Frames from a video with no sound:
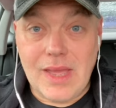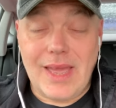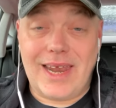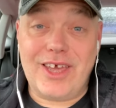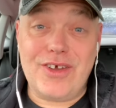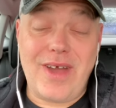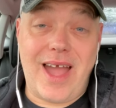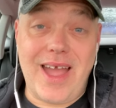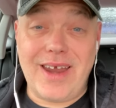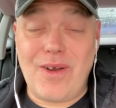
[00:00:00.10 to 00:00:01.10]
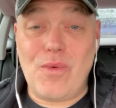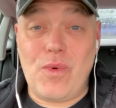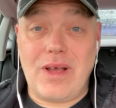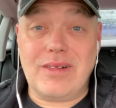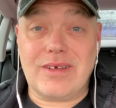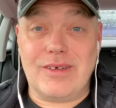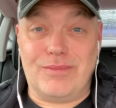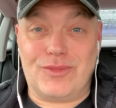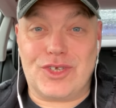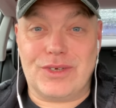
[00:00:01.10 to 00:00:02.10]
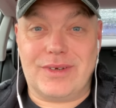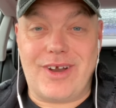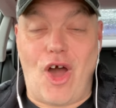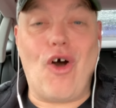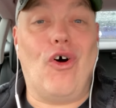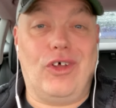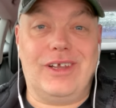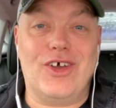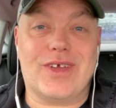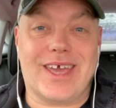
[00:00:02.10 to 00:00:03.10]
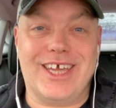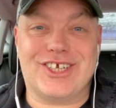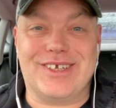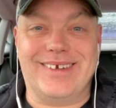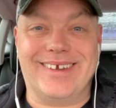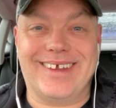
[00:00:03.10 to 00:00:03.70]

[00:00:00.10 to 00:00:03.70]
Hello and welcome to an on-location